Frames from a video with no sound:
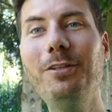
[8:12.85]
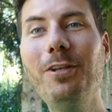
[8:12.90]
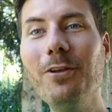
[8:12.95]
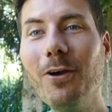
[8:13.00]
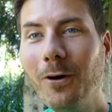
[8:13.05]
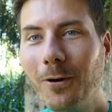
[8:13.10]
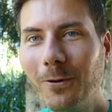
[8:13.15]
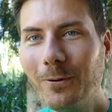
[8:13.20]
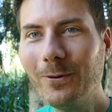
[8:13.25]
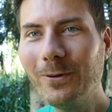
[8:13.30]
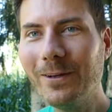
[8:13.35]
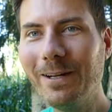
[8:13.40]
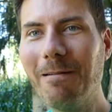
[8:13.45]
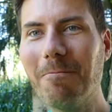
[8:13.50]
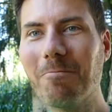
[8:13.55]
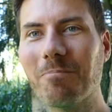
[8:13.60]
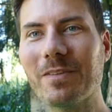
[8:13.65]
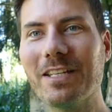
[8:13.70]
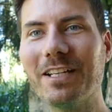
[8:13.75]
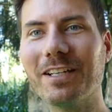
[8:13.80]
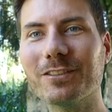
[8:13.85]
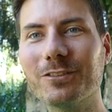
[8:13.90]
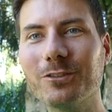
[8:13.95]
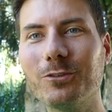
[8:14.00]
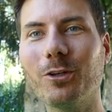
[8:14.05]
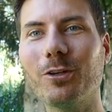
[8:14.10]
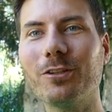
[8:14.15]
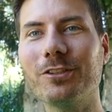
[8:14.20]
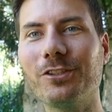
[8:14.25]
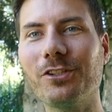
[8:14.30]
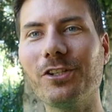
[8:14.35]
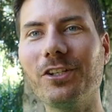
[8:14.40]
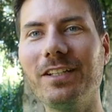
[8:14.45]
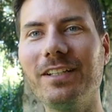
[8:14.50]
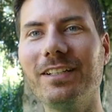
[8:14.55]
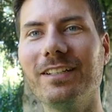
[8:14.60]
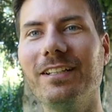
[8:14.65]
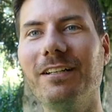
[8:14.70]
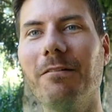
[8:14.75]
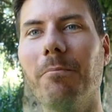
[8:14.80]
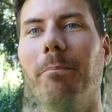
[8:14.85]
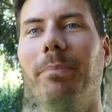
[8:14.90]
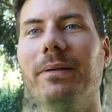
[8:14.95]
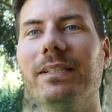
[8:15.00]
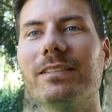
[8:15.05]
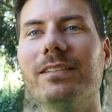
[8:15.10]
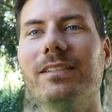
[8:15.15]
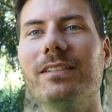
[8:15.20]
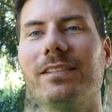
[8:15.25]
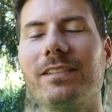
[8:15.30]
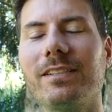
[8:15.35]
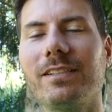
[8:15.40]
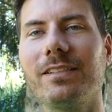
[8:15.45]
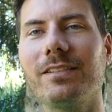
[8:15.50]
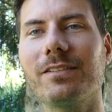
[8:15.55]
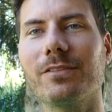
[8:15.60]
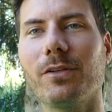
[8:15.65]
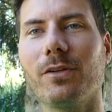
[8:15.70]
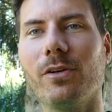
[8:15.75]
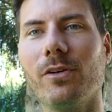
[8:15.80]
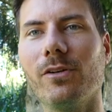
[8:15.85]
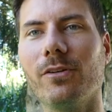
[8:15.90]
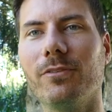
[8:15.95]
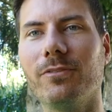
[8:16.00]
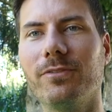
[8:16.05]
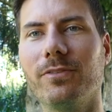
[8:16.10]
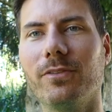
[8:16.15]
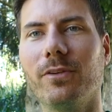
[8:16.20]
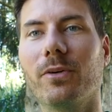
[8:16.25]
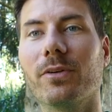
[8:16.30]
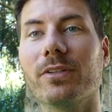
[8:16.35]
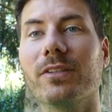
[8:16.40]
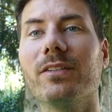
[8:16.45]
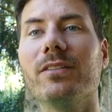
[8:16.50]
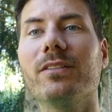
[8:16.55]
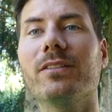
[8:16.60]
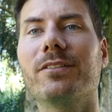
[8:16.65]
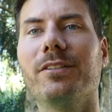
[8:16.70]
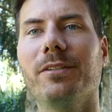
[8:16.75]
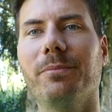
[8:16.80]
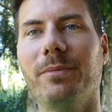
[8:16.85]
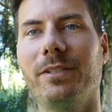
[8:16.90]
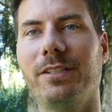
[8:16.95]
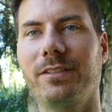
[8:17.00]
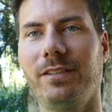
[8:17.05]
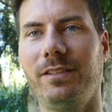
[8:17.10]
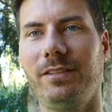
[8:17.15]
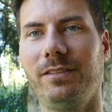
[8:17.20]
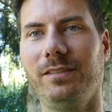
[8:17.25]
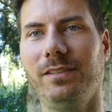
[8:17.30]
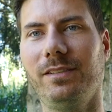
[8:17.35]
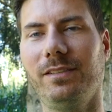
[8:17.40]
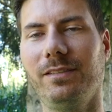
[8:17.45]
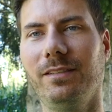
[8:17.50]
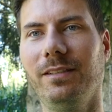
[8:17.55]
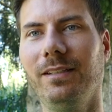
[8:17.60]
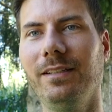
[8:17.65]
No, they are torching businesses of ordinary Americans.